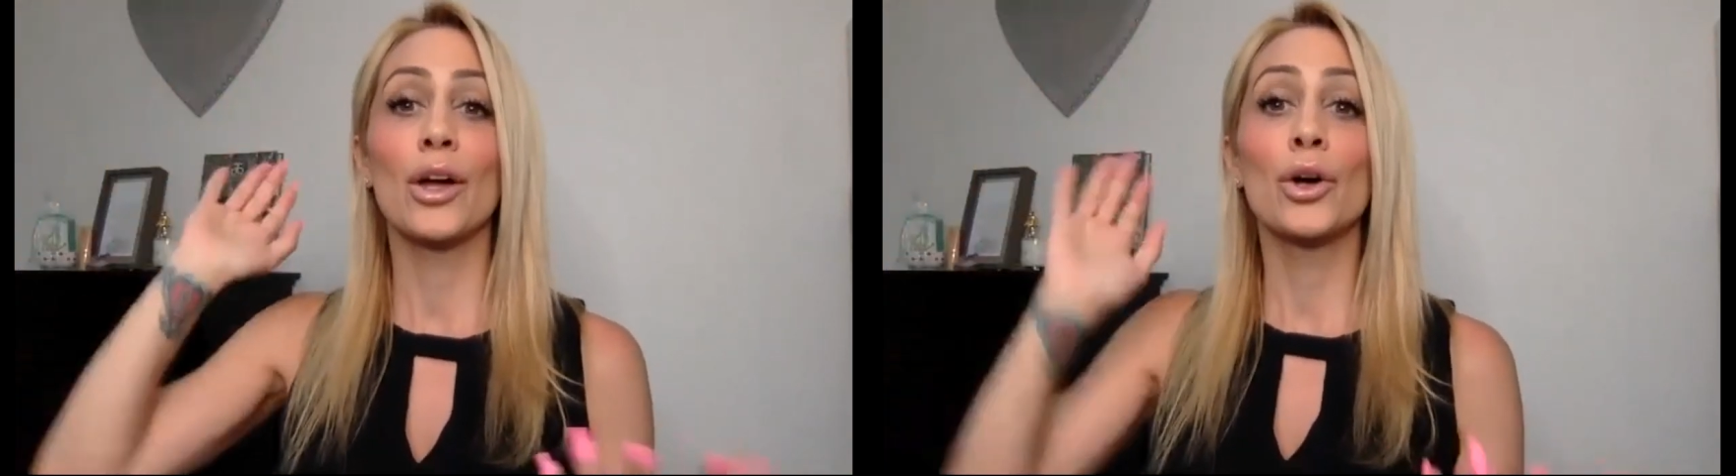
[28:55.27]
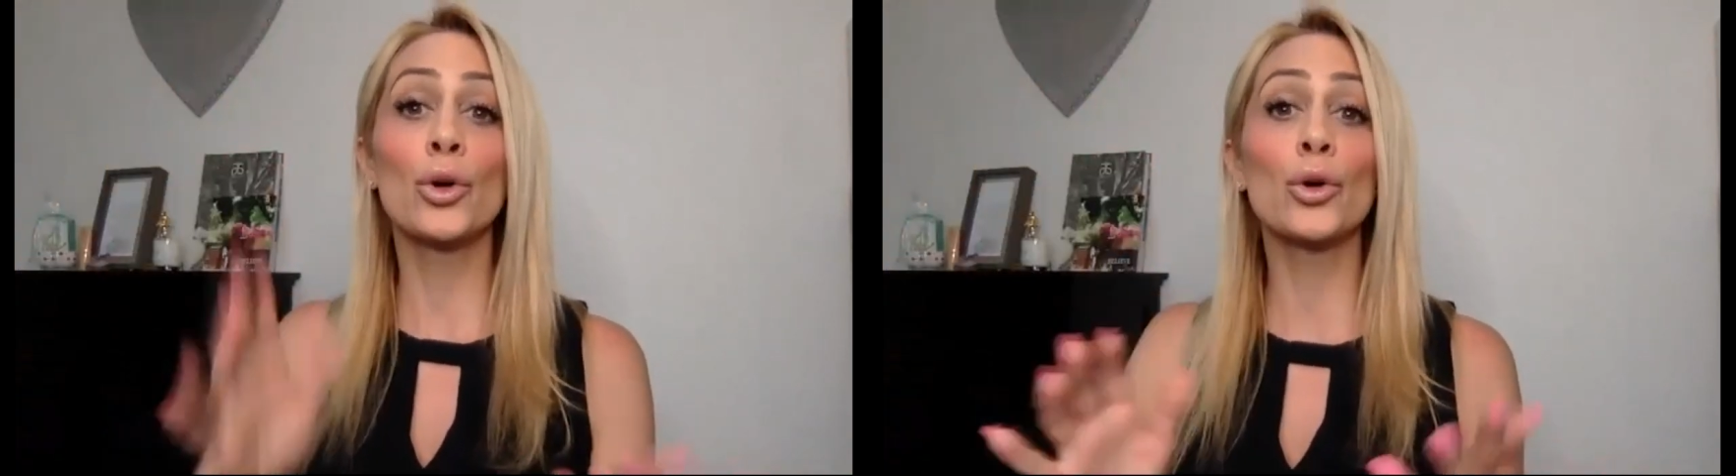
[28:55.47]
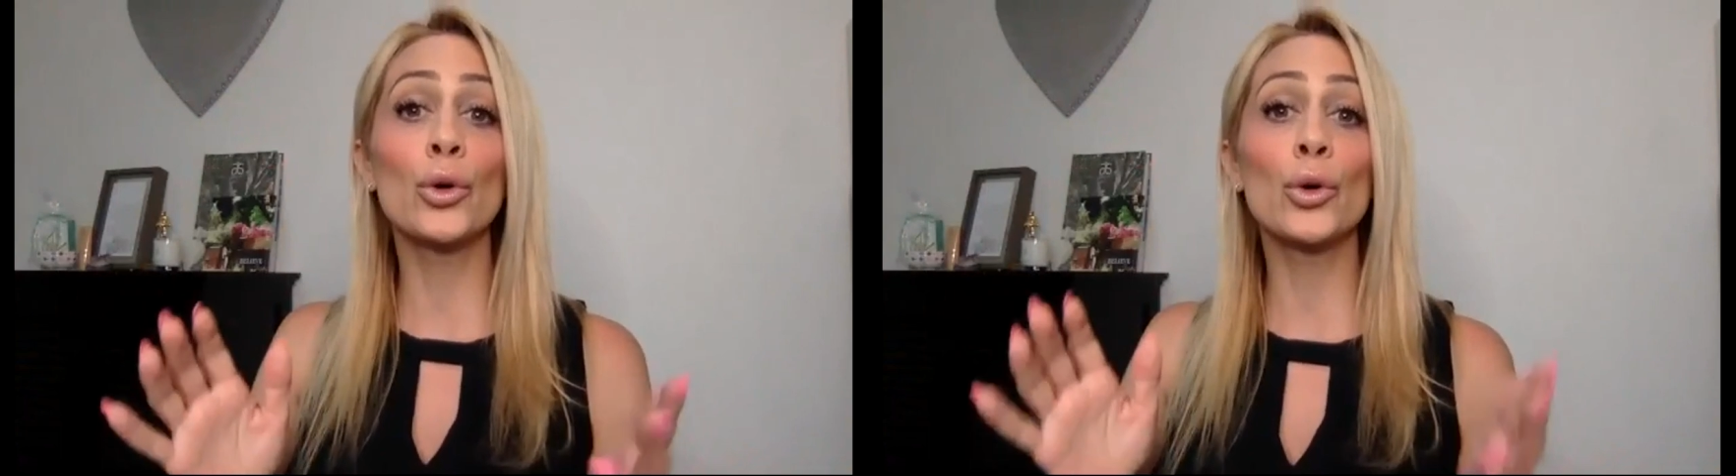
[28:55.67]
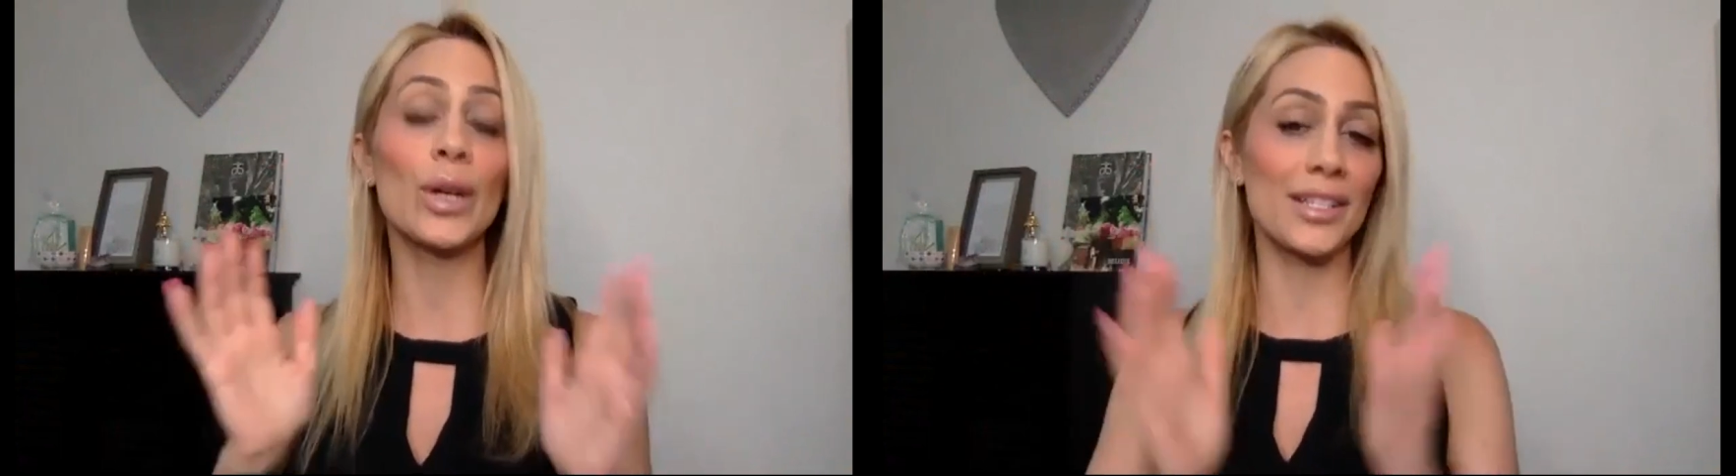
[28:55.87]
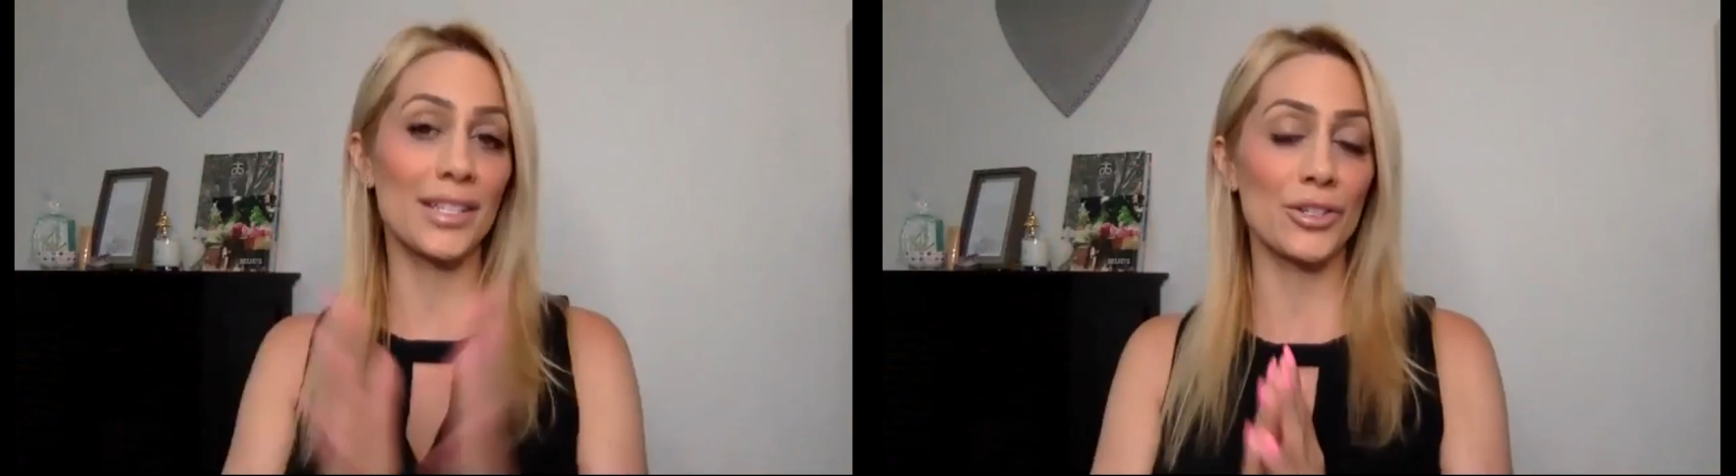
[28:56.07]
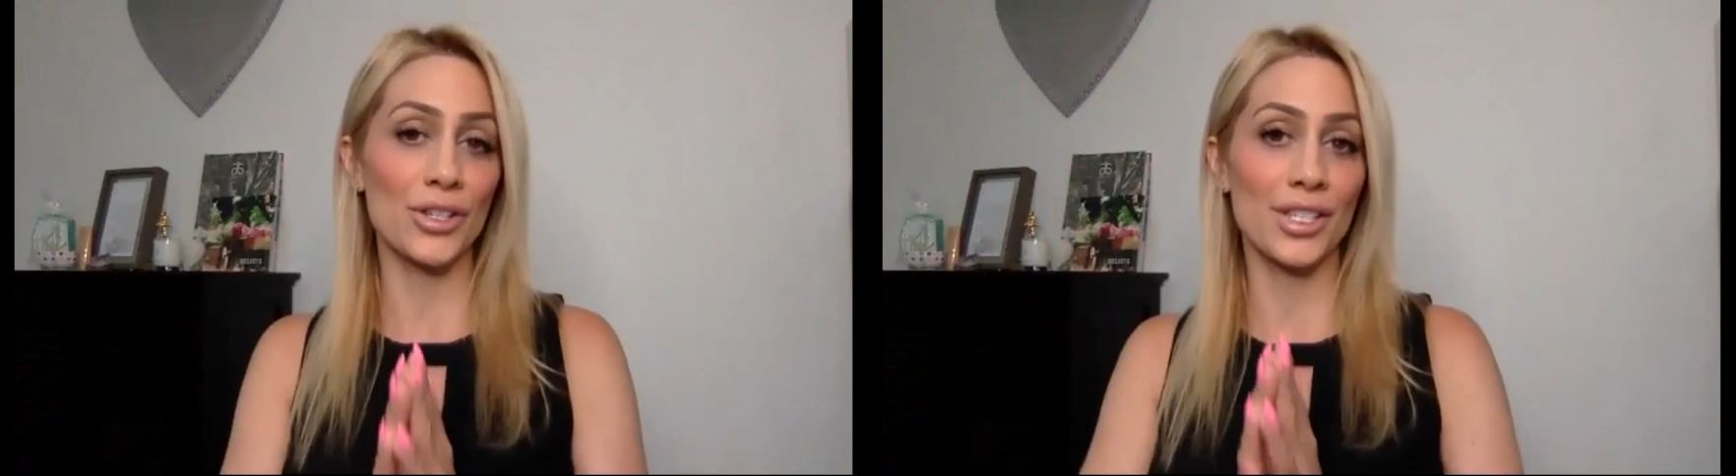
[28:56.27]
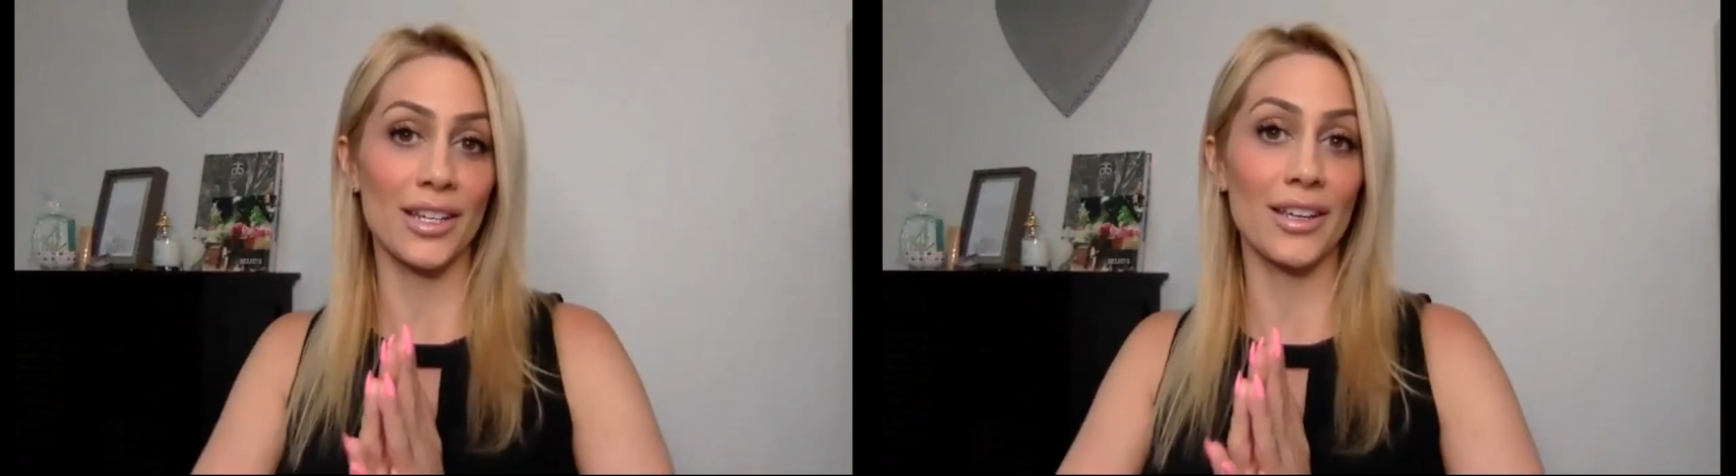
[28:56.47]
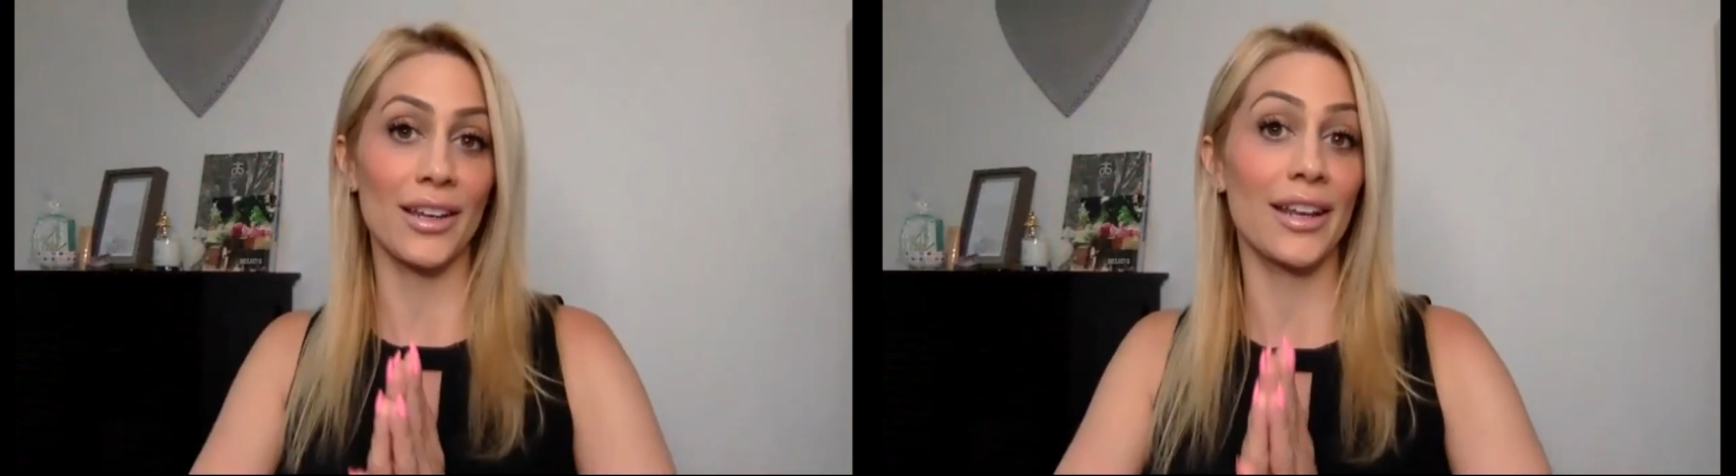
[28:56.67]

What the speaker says: who is interested